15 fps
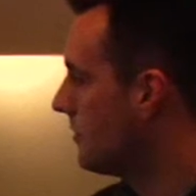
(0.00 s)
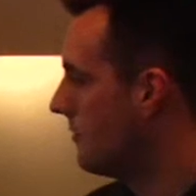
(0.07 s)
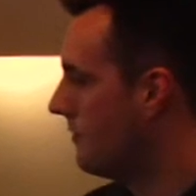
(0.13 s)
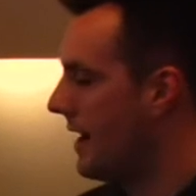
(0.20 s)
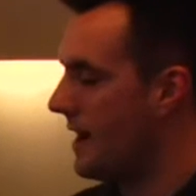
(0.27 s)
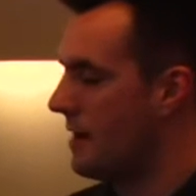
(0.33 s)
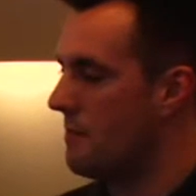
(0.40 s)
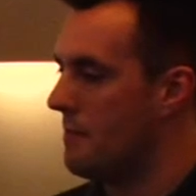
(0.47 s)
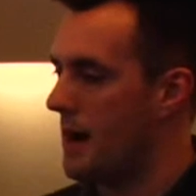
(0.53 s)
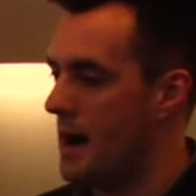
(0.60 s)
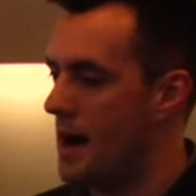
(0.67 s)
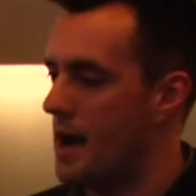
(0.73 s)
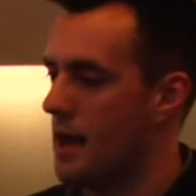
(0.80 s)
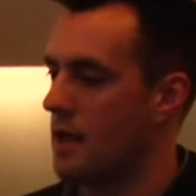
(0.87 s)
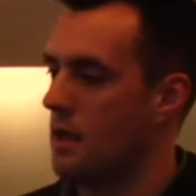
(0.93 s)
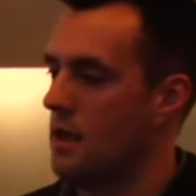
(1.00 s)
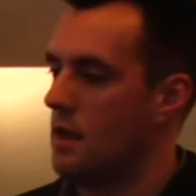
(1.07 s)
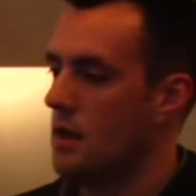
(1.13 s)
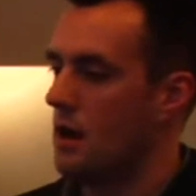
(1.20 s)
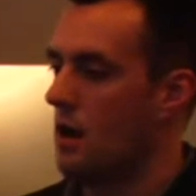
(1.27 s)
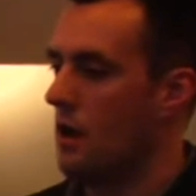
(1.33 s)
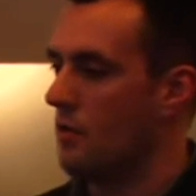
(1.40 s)
divided by
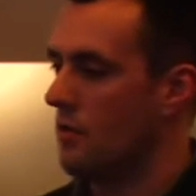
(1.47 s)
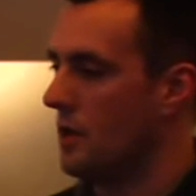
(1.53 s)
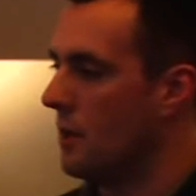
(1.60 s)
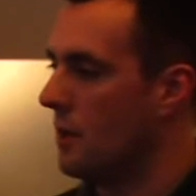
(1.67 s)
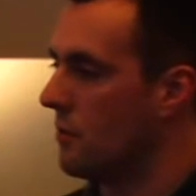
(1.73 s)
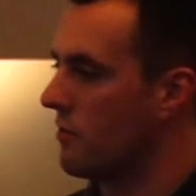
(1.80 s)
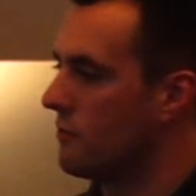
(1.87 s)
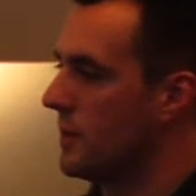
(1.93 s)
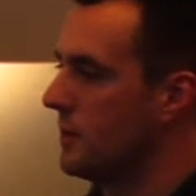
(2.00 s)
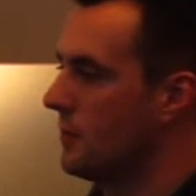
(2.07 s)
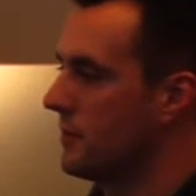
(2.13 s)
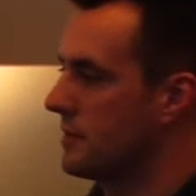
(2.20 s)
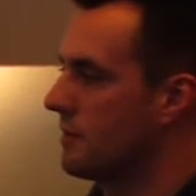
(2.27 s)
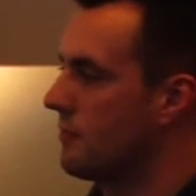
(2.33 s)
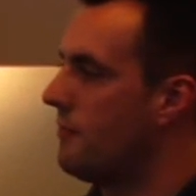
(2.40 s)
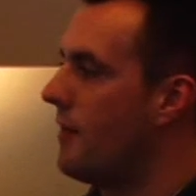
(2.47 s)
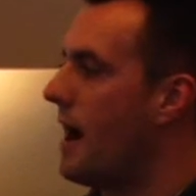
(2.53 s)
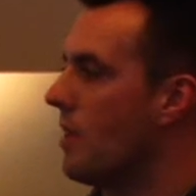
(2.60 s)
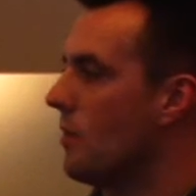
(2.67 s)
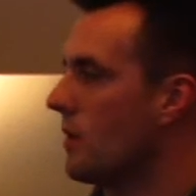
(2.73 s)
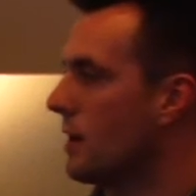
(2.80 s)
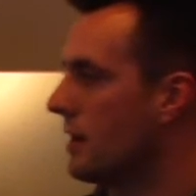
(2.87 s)
the number of people that they're
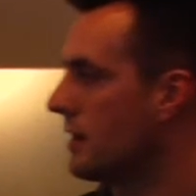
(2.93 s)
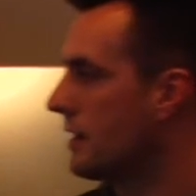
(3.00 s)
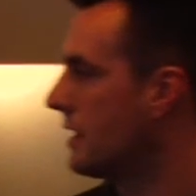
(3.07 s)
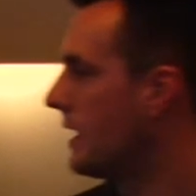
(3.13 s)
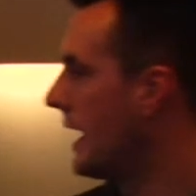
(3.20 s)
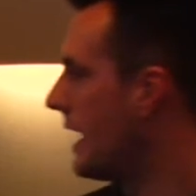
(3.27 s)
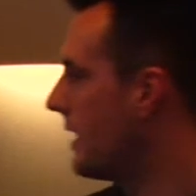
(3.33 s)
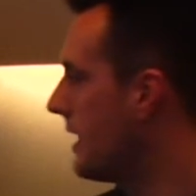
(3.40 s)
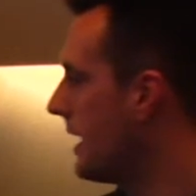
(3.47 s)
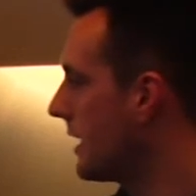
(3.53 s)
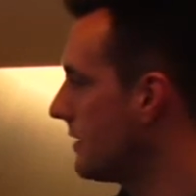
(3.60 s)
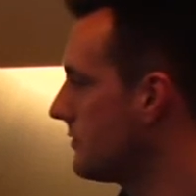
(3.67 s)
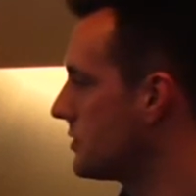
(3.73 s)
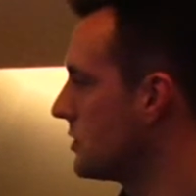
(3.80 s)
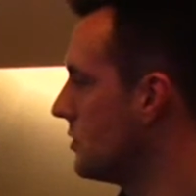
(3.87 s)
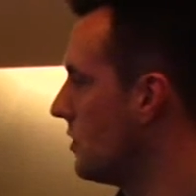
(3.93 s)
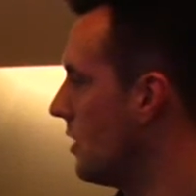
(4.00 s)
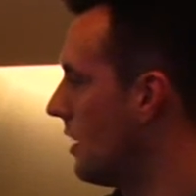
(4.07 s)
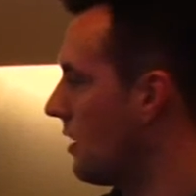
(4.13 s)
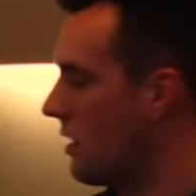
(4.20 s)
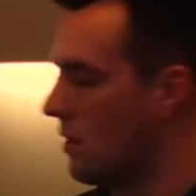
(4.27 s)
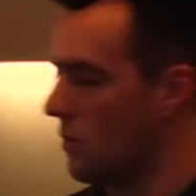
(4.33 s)
following. And that gives you
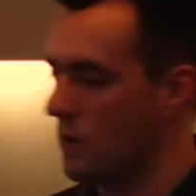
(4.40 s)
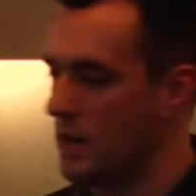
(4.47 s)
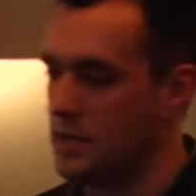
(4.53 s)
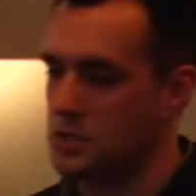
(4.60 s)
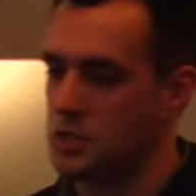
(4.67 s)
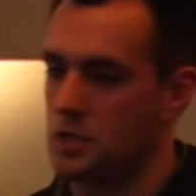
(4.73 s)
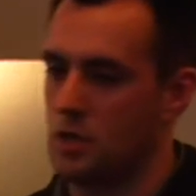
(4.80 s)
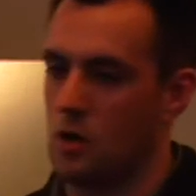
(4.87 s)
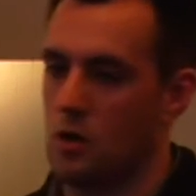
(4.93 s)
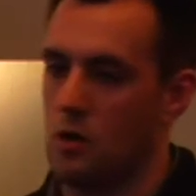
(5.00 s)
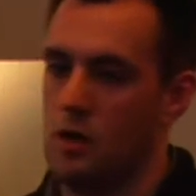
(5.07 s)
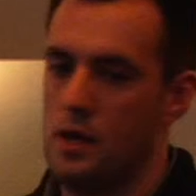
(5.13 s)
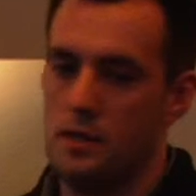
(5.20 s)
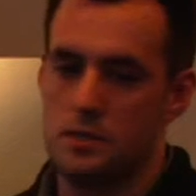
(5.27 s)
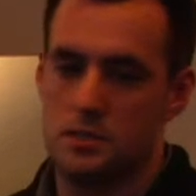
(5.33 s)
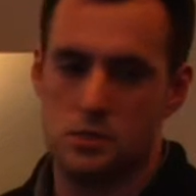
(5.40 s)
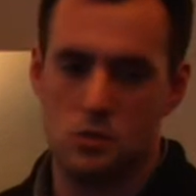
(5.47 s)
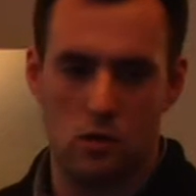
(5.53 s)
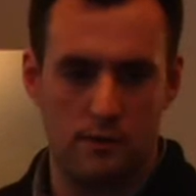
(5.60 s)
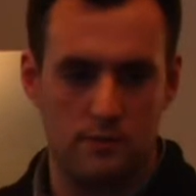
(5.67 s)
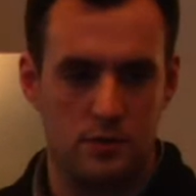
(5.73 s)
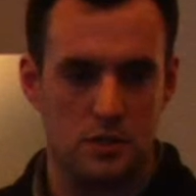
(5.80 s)
a ratio to
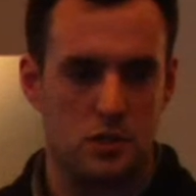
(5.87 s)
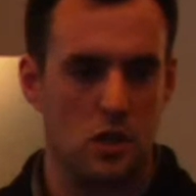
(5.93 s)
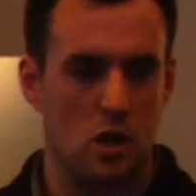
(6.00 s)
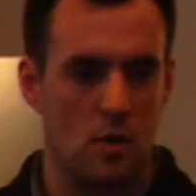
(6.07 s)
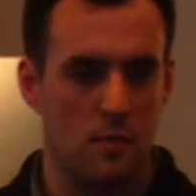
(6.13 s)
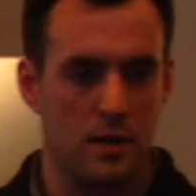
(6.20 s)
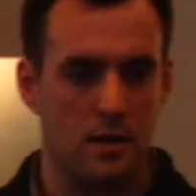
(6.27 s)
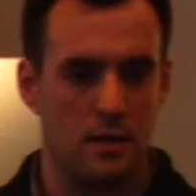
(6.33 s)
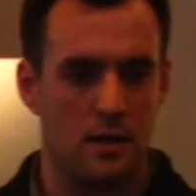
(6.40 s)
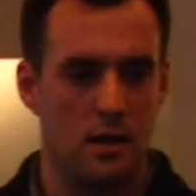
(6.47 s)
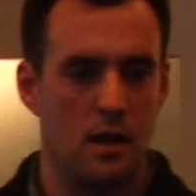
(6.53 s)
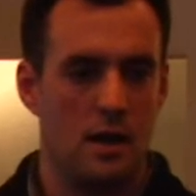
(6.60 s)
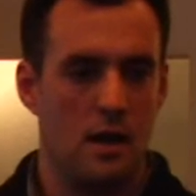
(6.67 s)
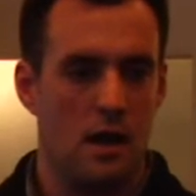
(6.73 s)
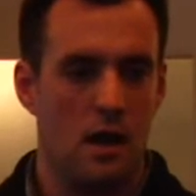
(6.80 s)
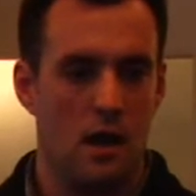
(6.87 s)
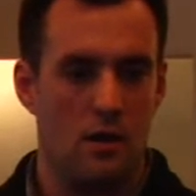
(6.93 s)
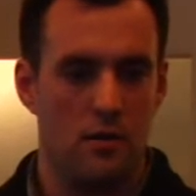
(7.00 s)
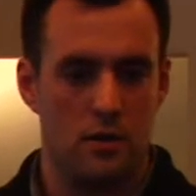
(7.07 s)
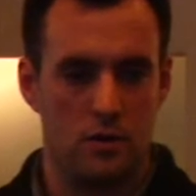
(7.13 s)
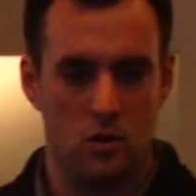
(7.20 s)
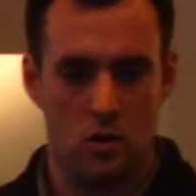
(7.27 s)
sort of determine
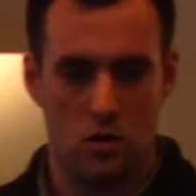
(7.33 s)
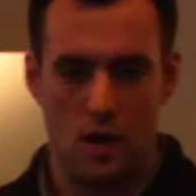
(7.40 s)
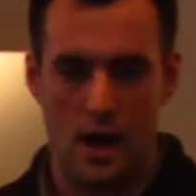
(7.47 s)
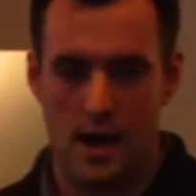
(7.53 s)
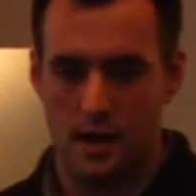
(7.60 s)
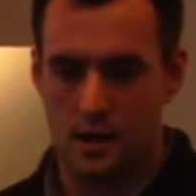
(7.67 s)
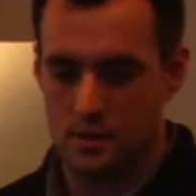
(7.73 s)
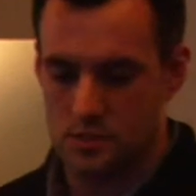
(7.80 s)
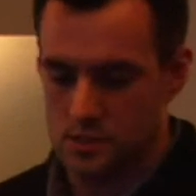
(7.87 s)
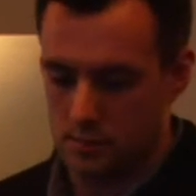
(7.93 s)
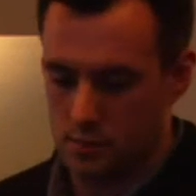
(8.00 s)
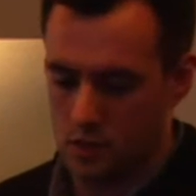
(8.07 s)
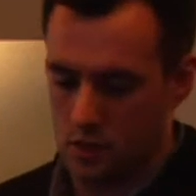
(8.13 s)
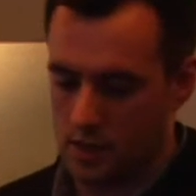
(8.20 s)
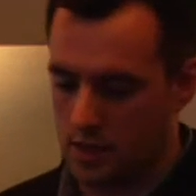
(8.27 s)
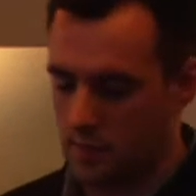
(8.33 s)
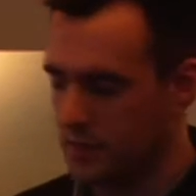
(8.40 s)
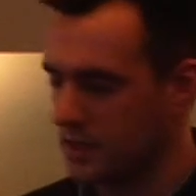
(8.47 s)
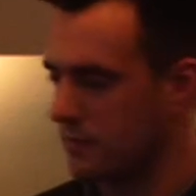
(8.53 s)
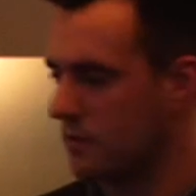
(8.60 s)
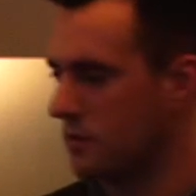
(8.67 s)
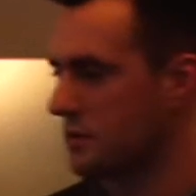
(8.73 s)
their notoriety to some degree. Let me
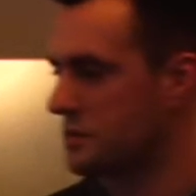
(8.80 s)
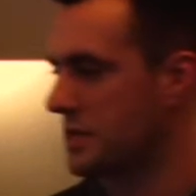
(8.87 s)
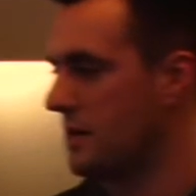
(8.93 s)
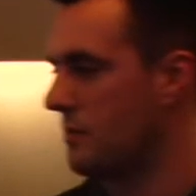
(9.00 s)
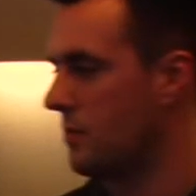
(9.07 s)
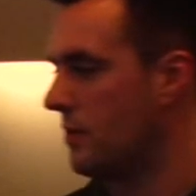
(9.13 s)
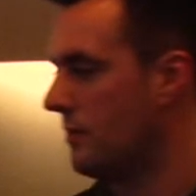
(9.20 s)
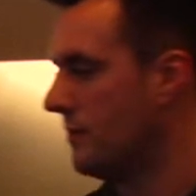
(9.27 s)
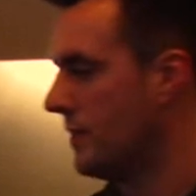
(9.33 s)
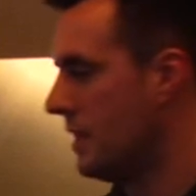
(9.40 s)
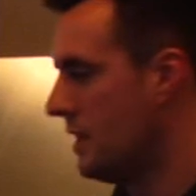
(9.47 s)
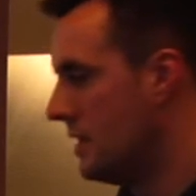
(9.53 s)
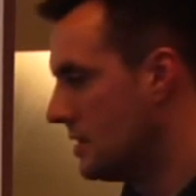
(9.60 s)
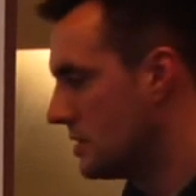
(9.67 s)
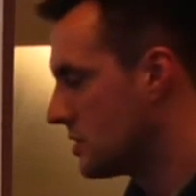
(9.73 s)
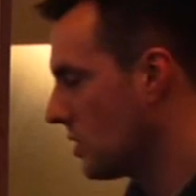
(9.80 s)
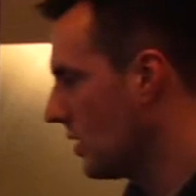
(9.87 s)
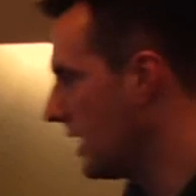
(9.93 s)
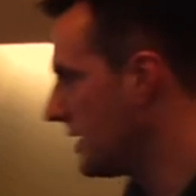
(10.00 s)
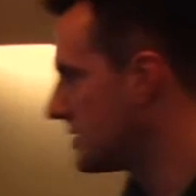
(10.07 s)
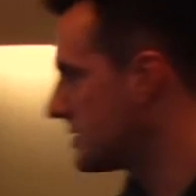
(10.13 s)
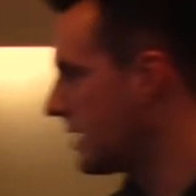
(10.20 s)
give you an example. So
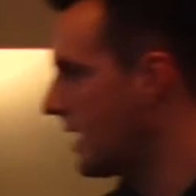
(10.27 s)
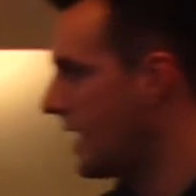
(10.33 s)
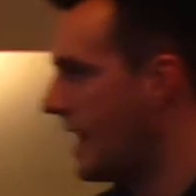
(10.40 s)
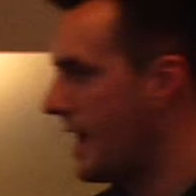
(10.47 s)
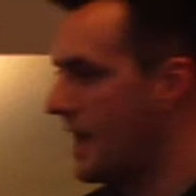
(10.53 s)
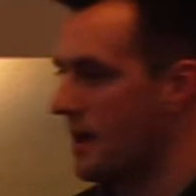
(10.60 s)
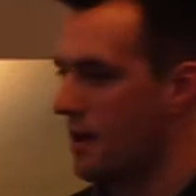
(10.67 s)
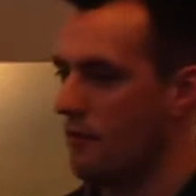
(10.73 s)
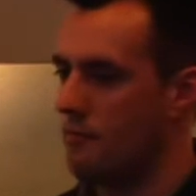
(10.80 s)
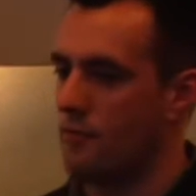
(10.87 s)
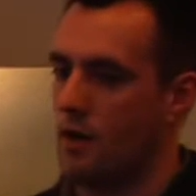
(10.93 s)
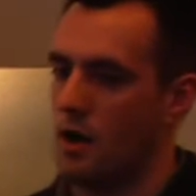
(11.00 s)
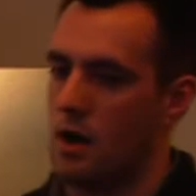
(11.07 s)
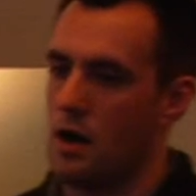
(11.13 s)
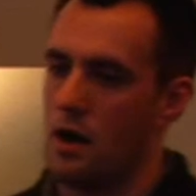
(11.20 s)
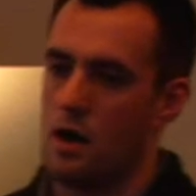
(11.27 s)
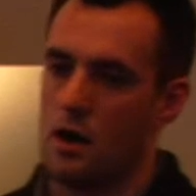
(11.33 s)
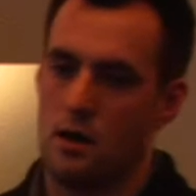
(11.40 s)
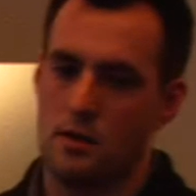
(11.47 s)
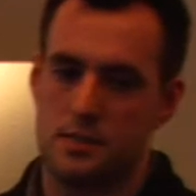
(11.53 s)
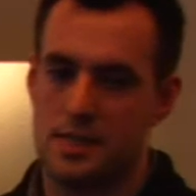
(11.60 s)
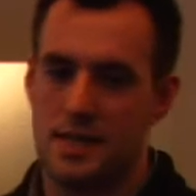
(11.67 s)
let's say I
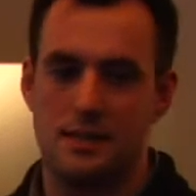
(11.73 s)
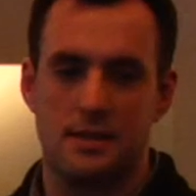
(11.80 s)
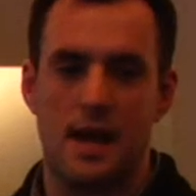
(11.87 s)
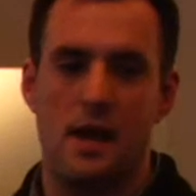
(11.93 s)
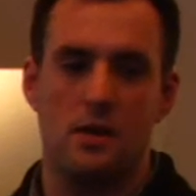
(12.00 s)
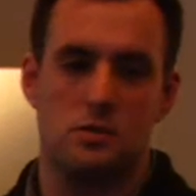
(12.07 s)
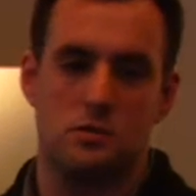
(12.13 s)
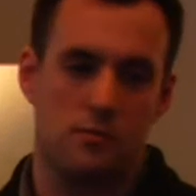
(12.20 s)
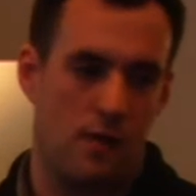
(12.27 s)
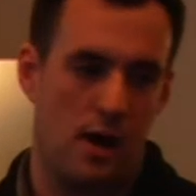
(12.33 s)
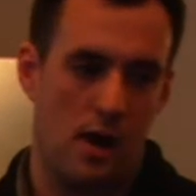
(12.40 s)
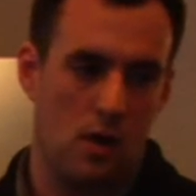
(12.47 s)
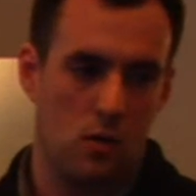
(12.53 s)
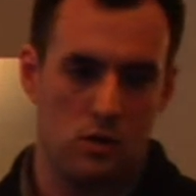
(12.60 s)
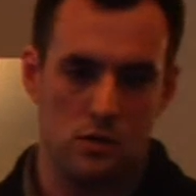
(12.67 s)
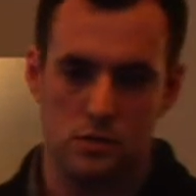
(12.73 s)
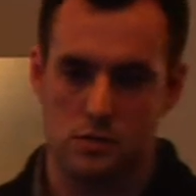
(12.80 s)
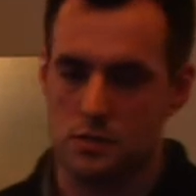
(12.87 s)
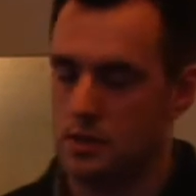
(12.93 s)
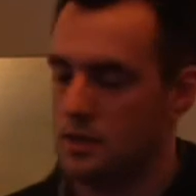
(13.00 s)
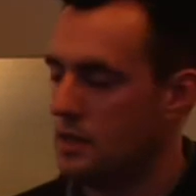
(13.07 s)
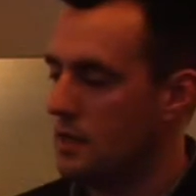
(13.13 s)
have 10,000 followers.
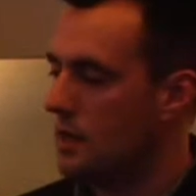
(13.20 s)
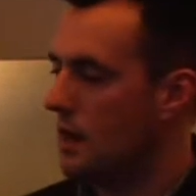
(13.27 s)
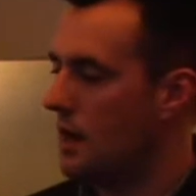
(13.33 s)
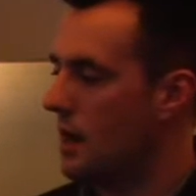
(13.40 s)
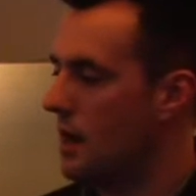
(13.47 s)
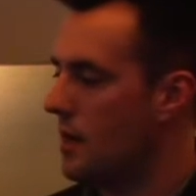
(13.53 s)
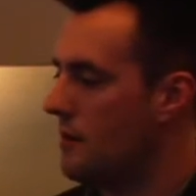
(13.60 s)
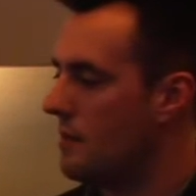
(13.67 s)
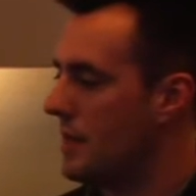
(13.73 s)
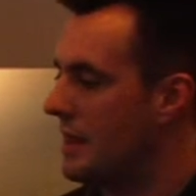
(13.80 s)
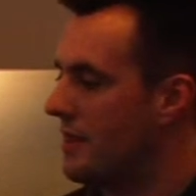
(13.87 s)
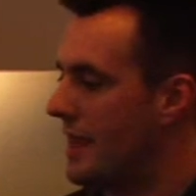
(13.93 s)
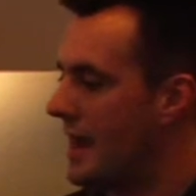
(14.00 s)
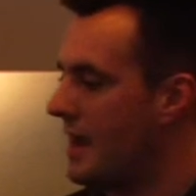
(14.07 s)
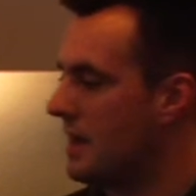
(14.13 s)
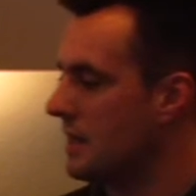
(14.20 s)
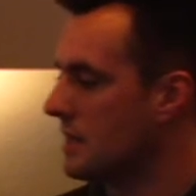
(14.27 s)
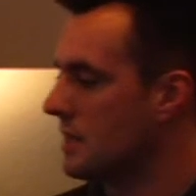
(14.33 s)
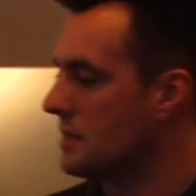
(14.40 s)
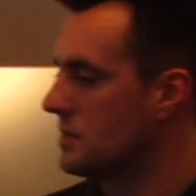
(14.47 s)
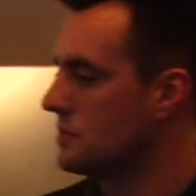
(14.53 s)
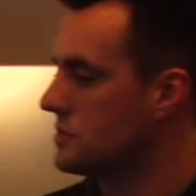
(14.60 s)
That
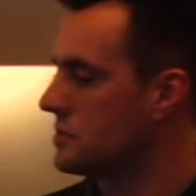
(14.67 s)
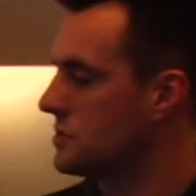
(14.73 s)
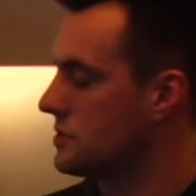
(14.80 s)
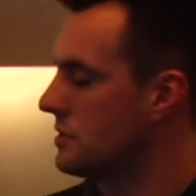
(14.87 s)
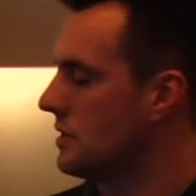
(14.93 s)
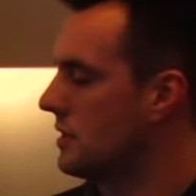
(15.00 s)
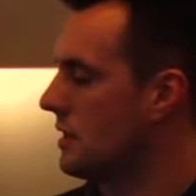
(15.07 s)
is